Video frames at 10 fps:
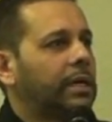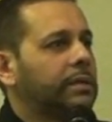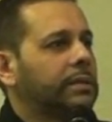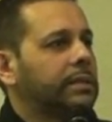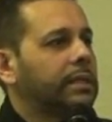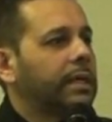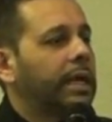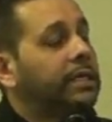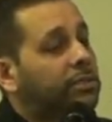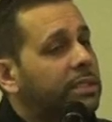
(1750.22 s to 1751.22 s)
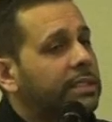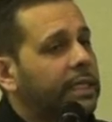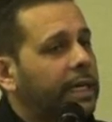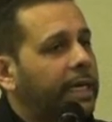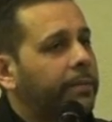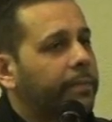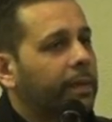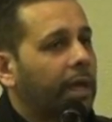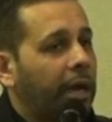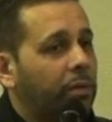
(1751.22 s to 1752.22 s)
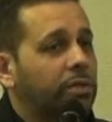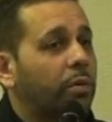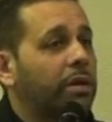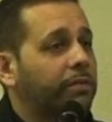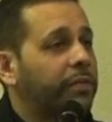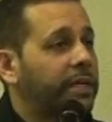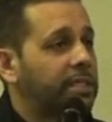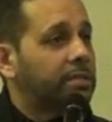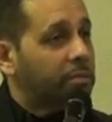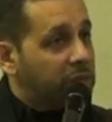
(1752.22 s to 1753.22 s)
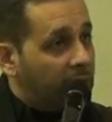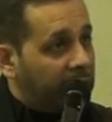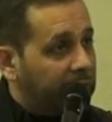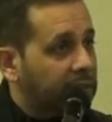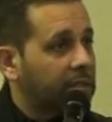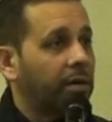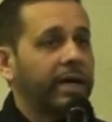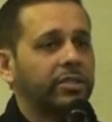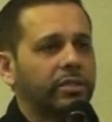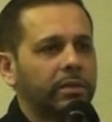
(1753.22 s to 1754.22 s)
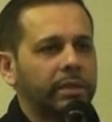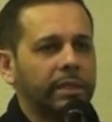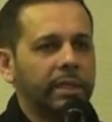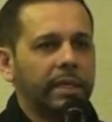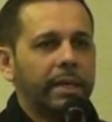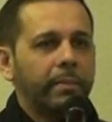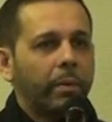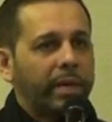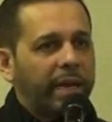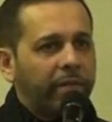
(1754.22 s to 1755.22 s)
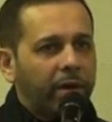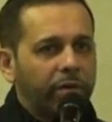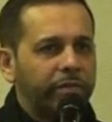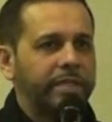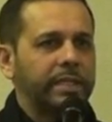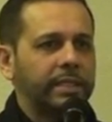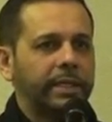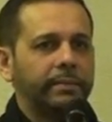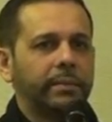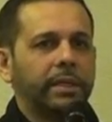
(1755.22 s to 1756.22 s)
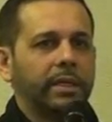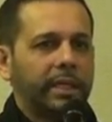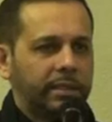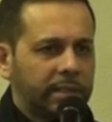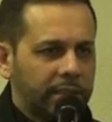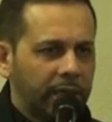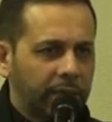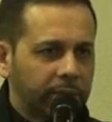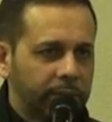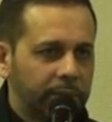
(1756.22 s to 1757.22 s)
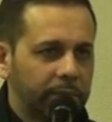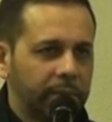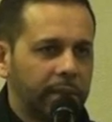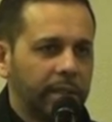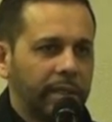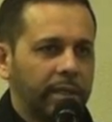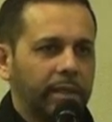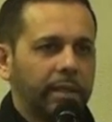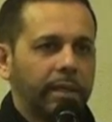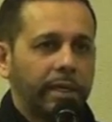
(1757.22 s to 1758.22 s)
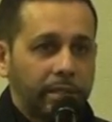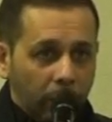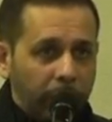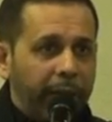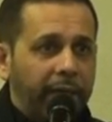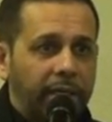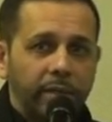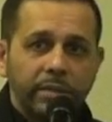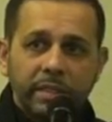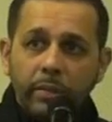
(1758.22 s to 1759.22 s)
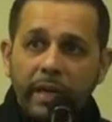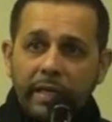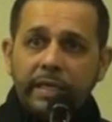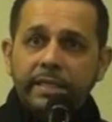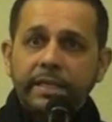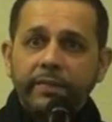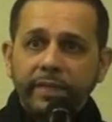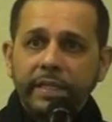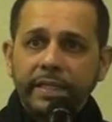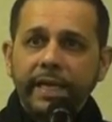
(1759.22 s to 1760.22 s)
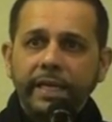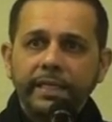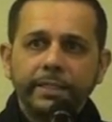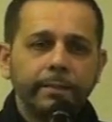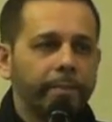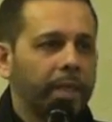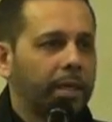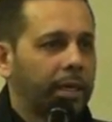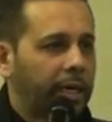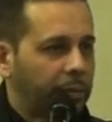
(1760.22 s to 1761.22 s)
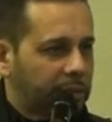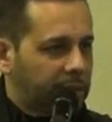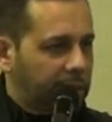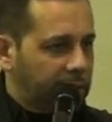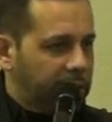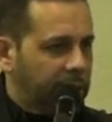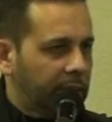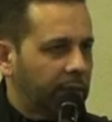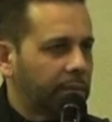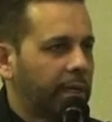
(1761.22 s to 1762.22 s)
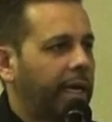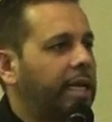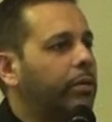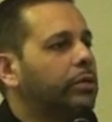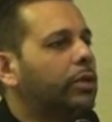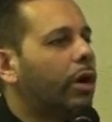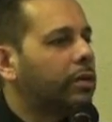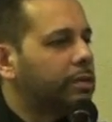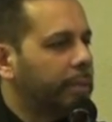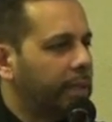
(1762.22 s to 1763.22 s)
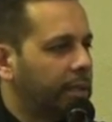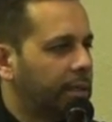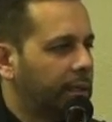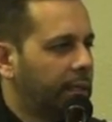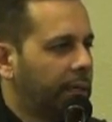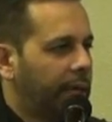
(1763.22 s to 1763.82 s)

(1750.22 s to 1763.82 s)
Uh, interestingly, I was one of his youngest grandchildren. Whenever I would visit him, he'd just sit down. He's an old man. He was well in his seventies, eighties. He would sit, say, sit down, and he would talk to me.